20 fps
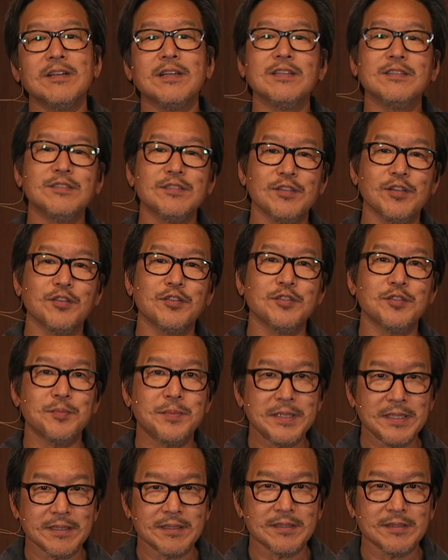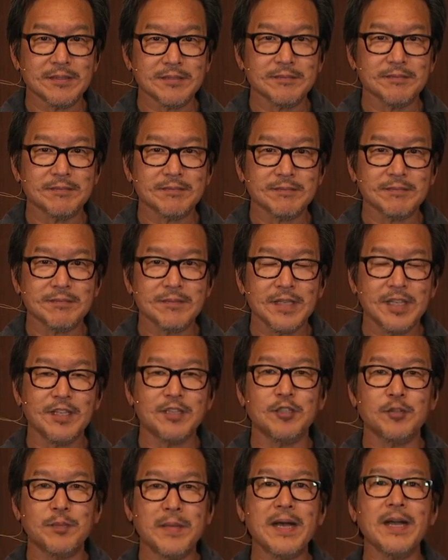and slow to speak. In
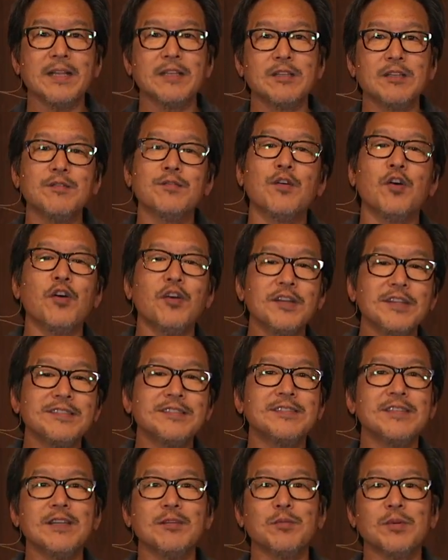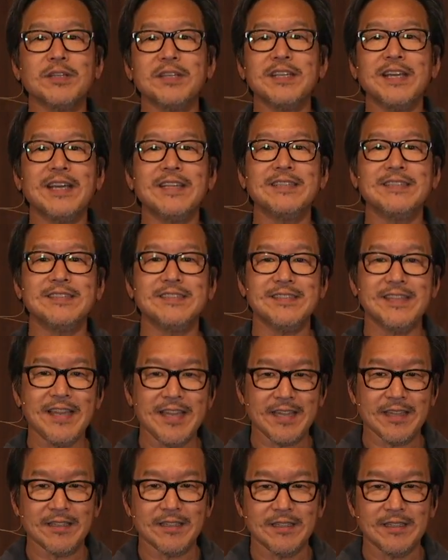your mind, you've already said what you had to
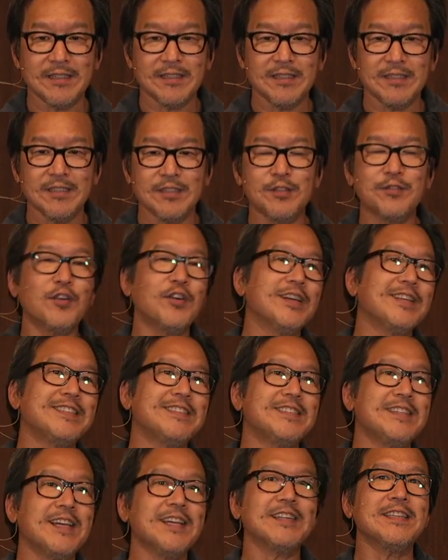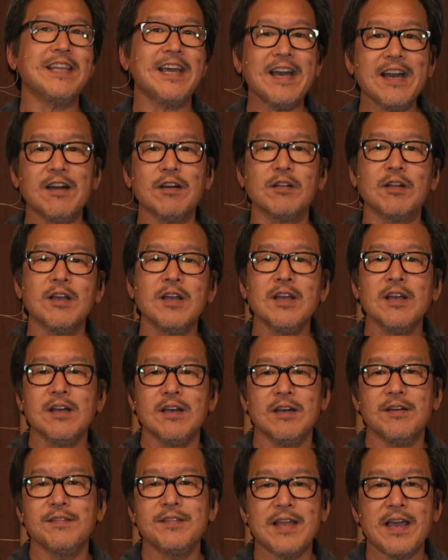say. You've already checked out
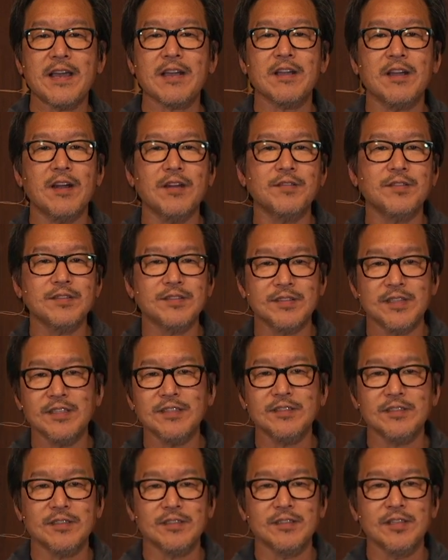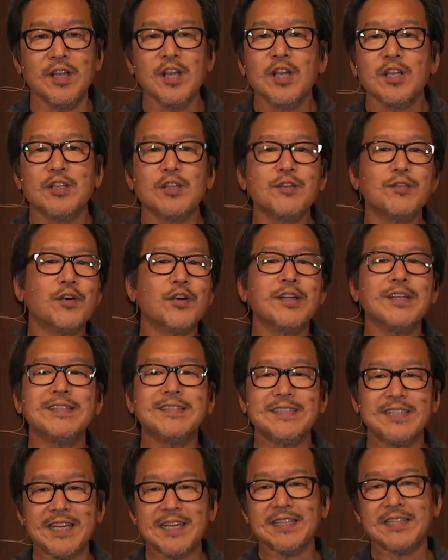of that conversation. You've already
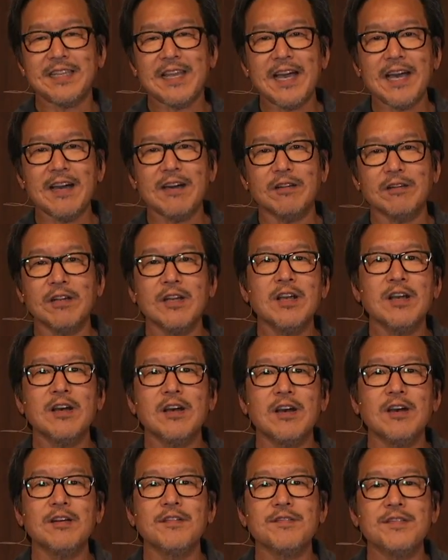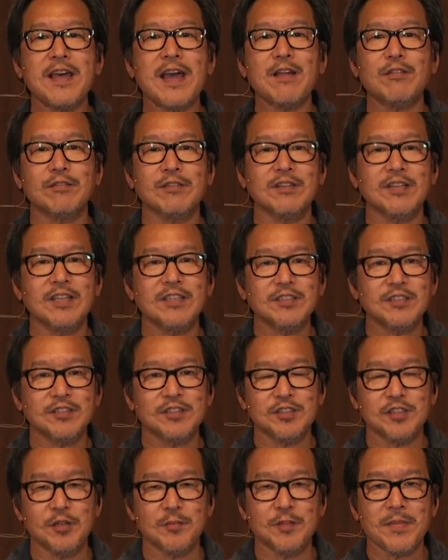checked out of that
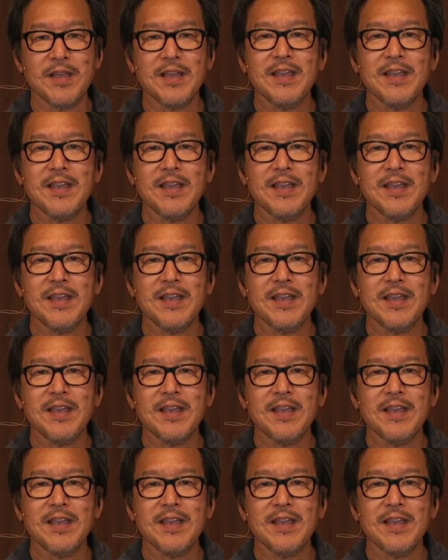relationship.